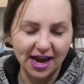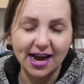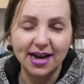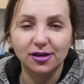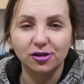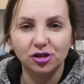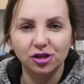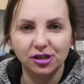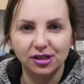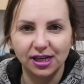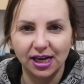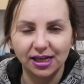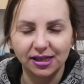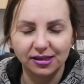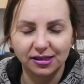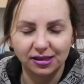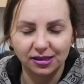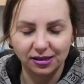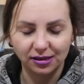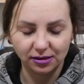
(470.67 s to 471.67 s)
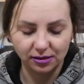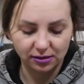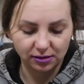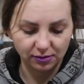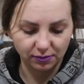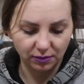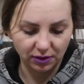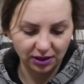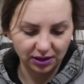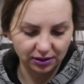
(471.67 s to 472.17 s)
I actually texted
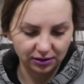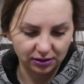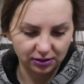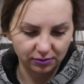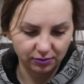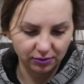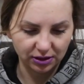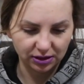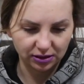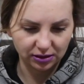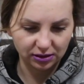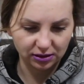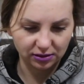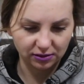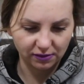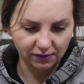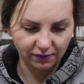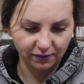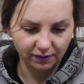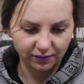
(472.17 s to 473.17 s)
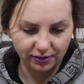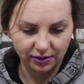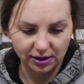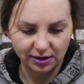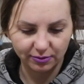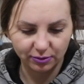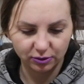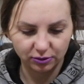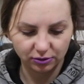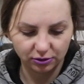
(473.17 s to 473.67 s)
some things to myself.
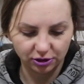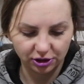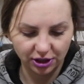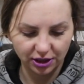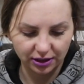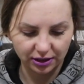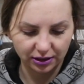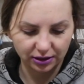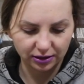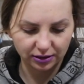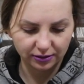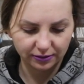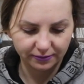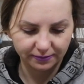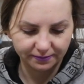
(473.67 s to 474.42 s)
I'm gonna check it.